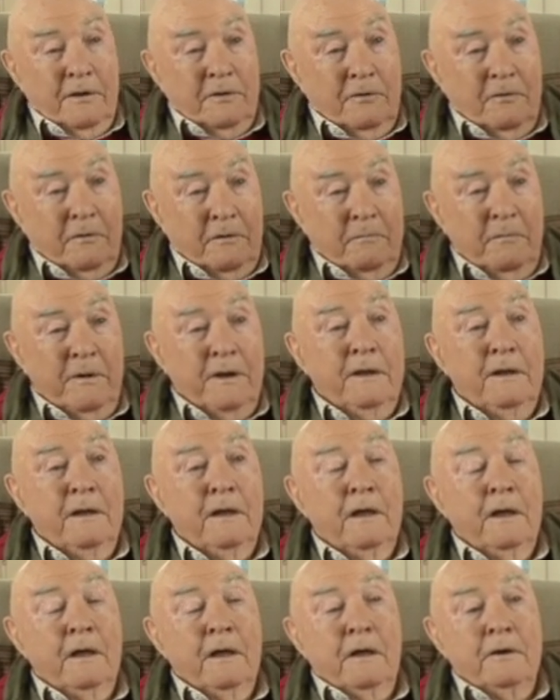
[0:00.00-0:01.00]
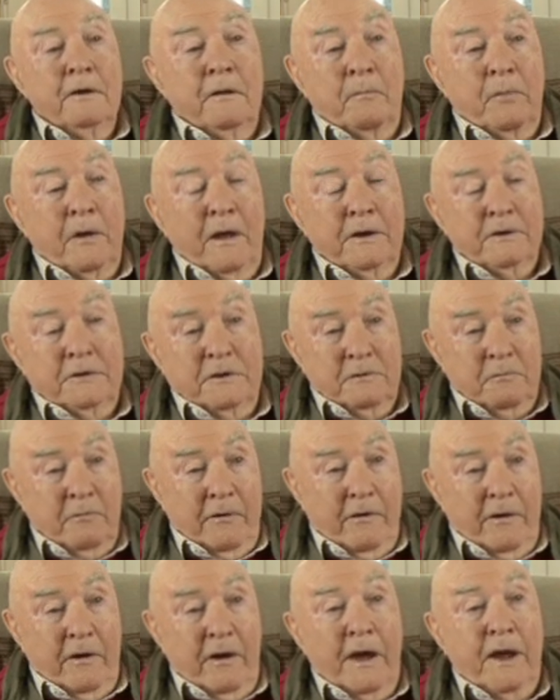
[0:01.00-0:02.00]
to places
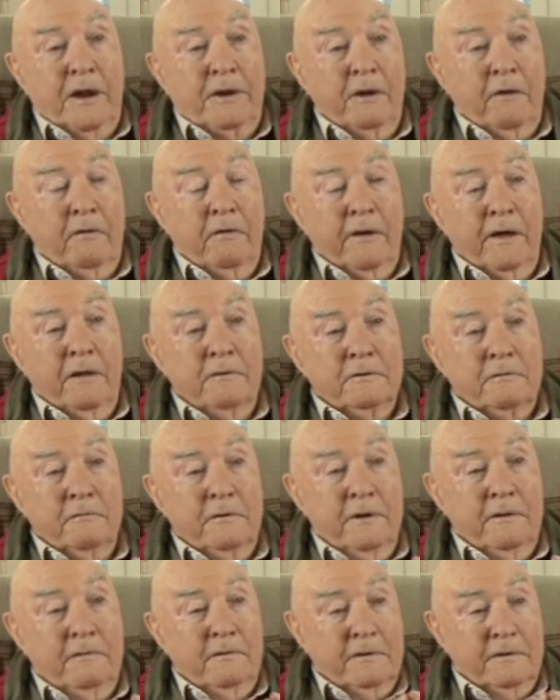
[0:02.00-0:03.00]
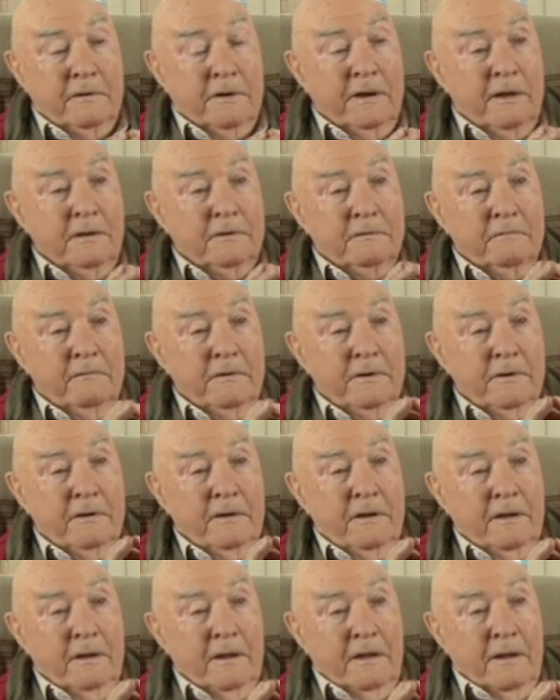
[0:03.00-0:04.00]
where I had to look elsewhere and see elsewhere.
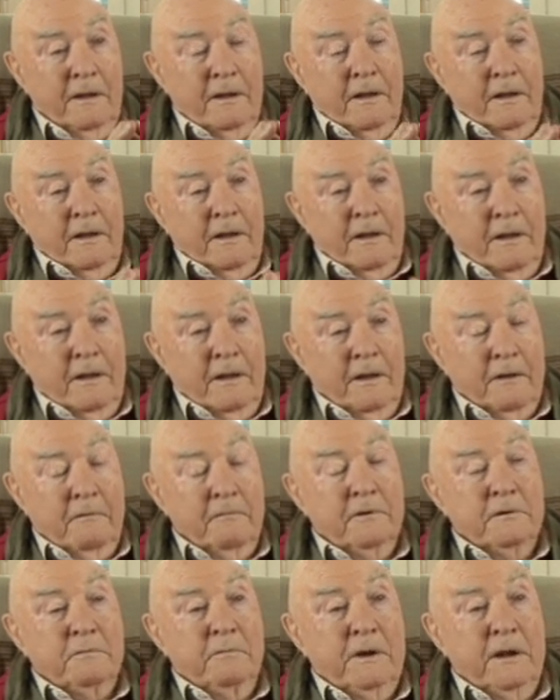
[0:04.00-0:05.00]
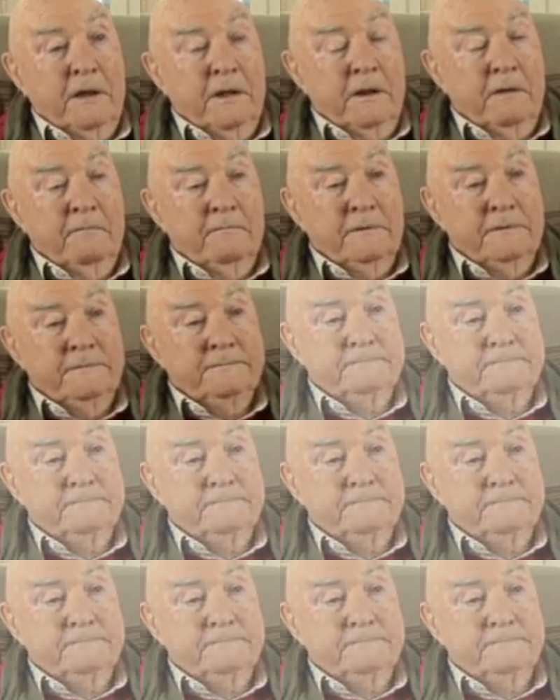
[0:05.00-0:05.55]
And it was been the end